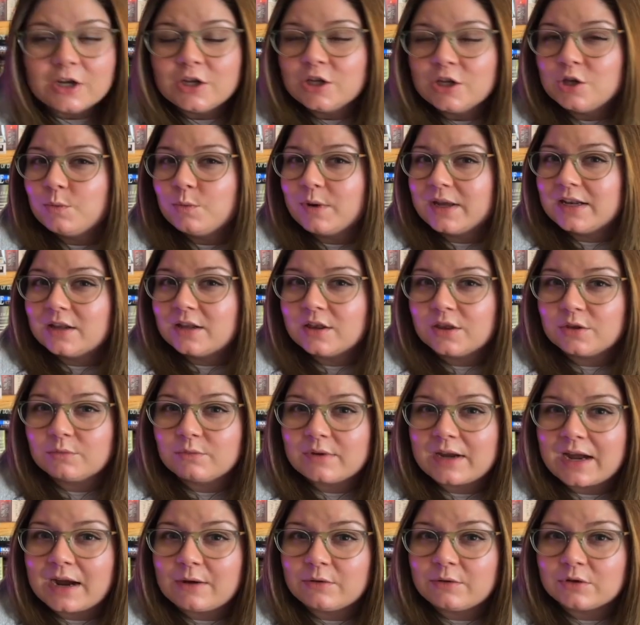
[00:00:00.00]
You waited
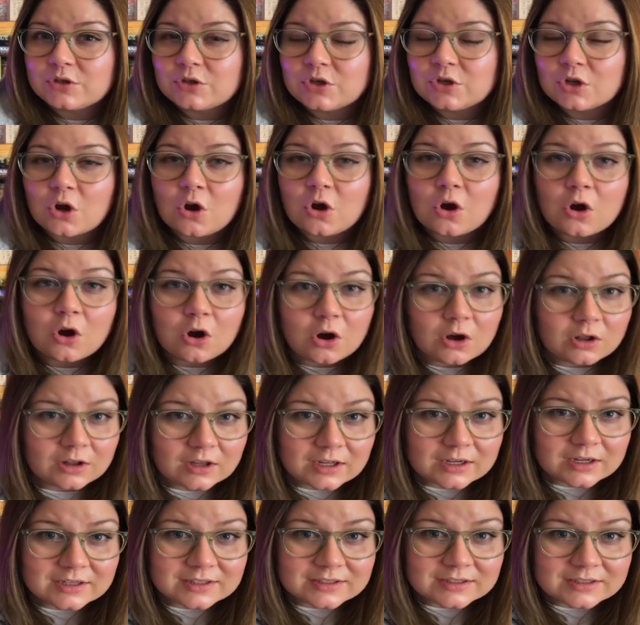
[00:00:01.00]
3 hours to call
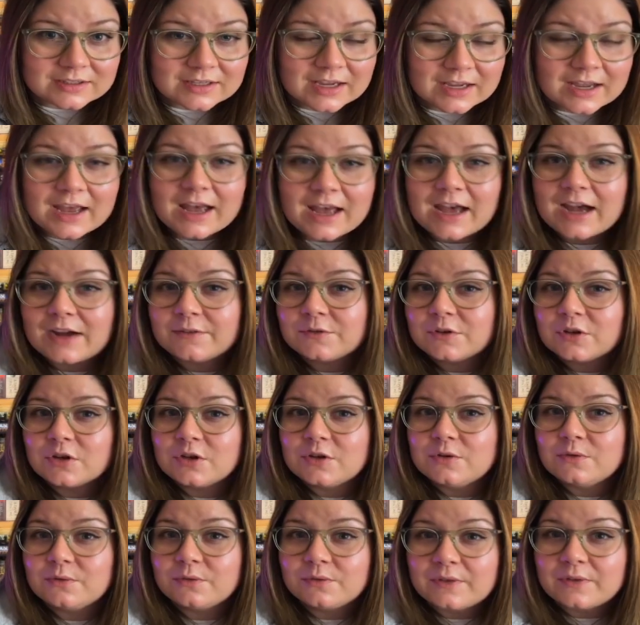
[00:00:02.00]
us after
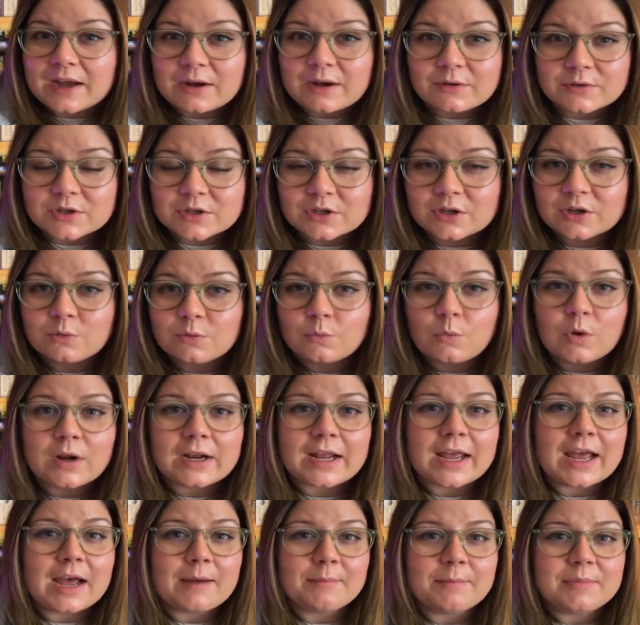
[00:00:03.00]
you found her. What
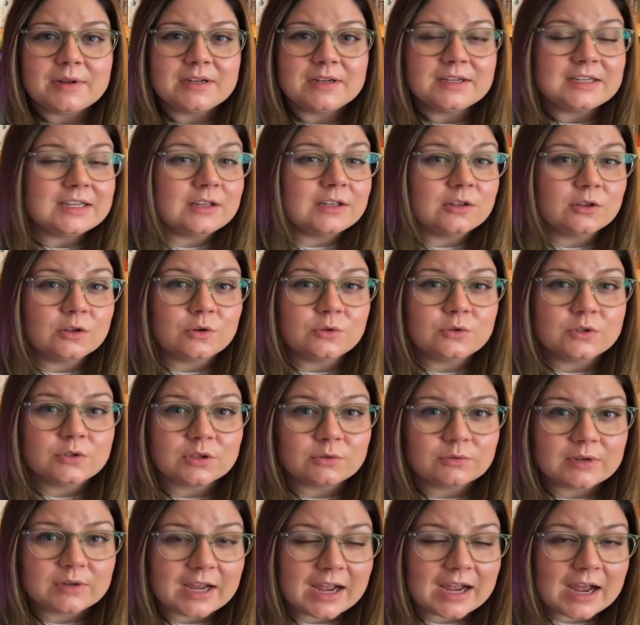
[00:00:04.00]
happened in those
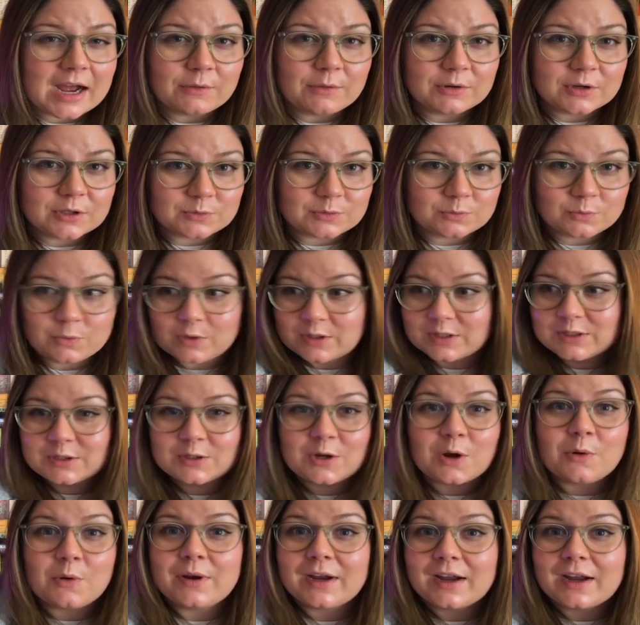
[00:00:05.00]
3 hours? What is
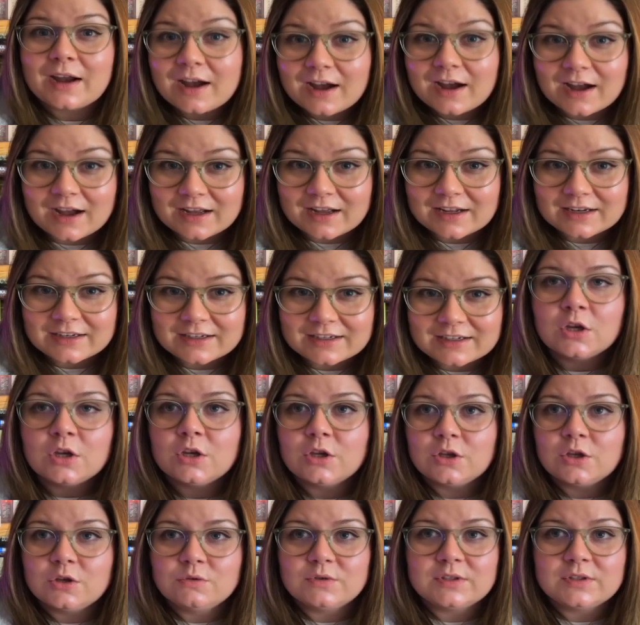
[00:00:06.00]
going on?
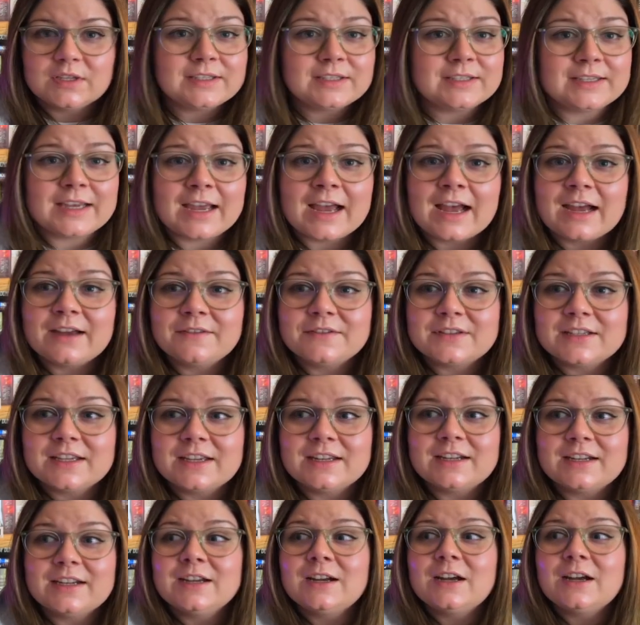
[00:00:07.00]
Hugh says, yeah, I've
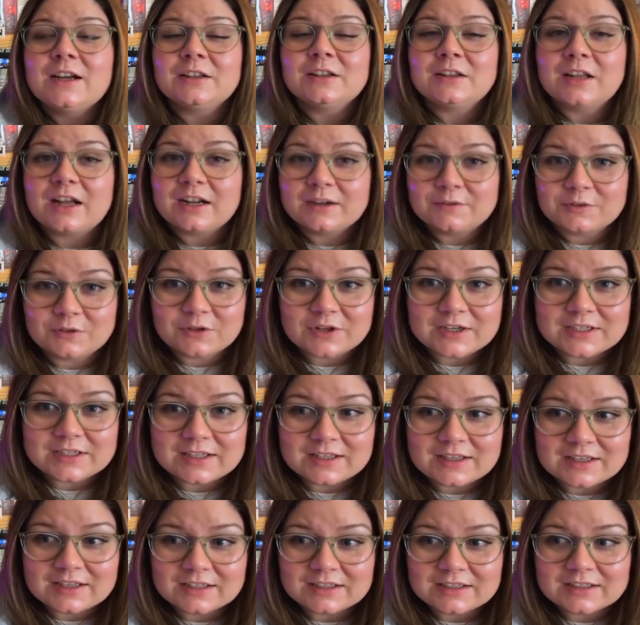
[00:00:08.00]
said a lot of
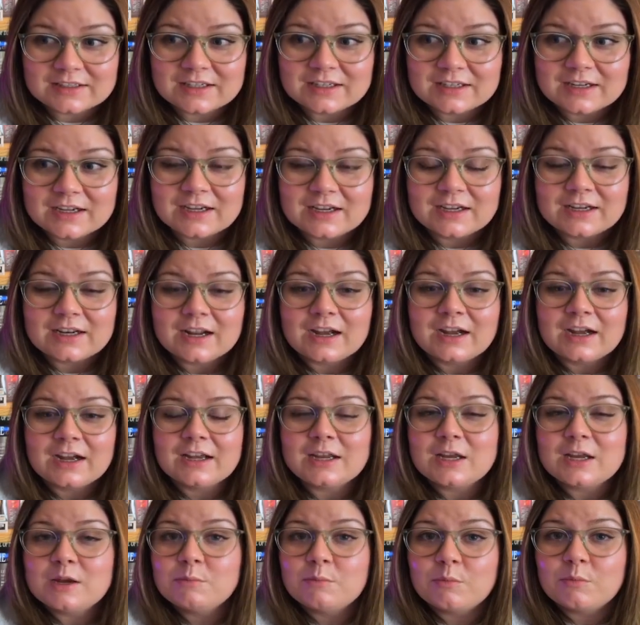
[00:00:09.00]
crazy things tonight. I
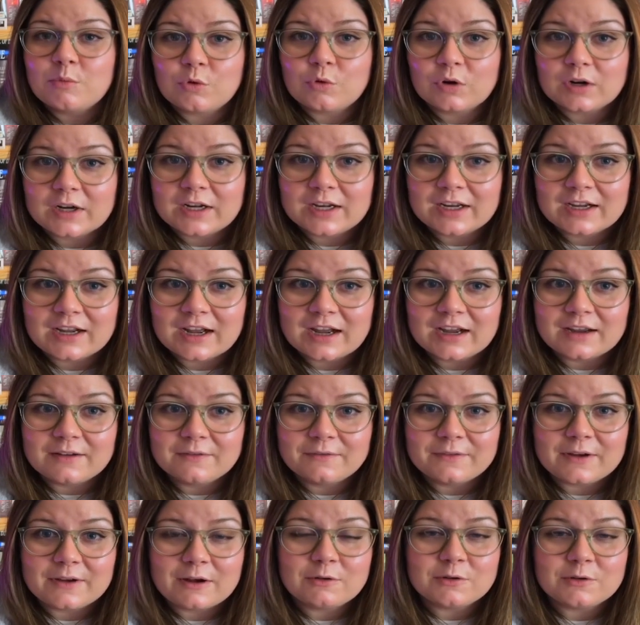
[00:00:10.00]
am mourning. I
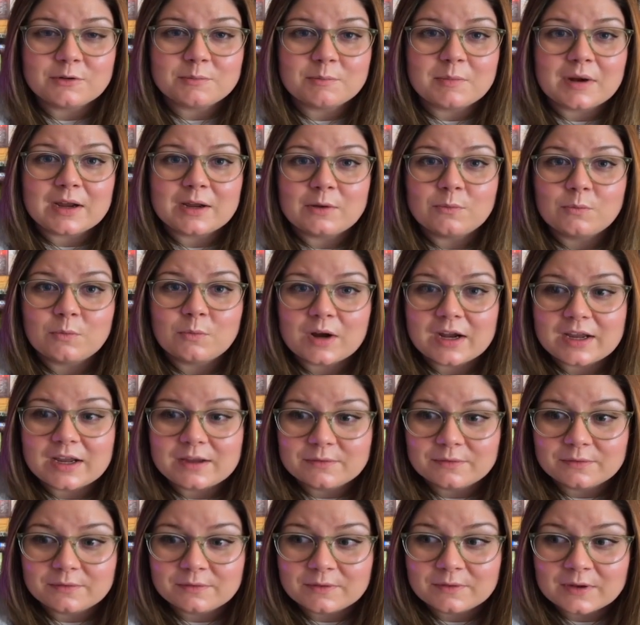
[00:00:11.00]
found my
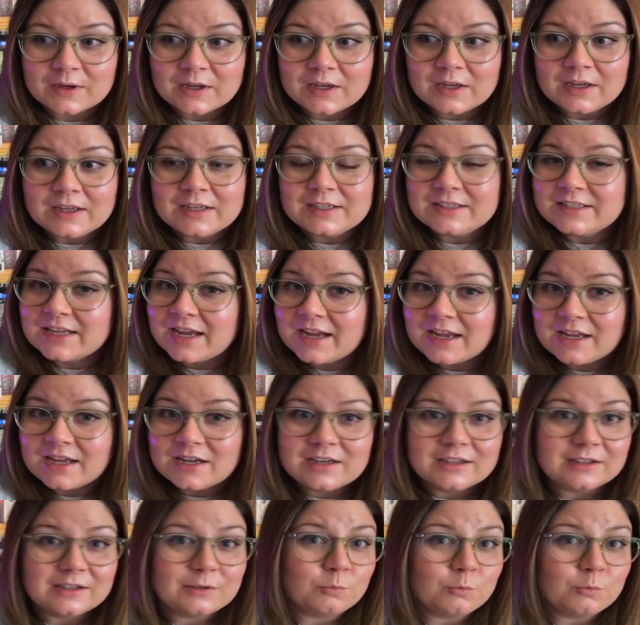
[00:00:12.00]
wife
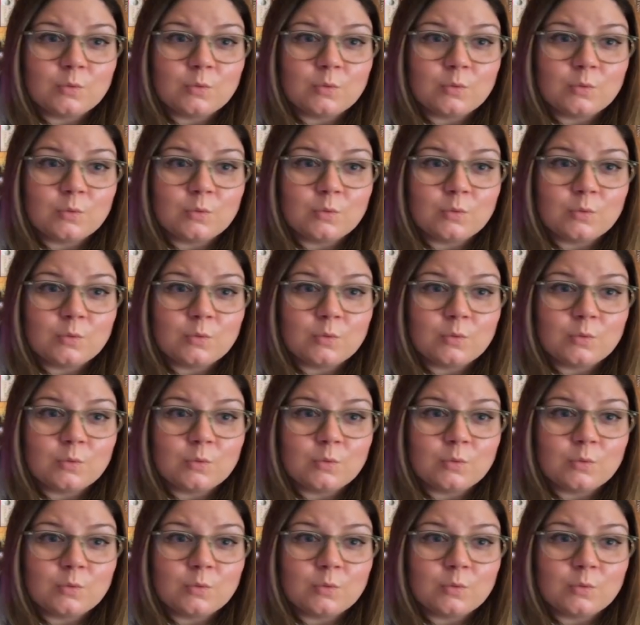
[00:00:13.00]
dead.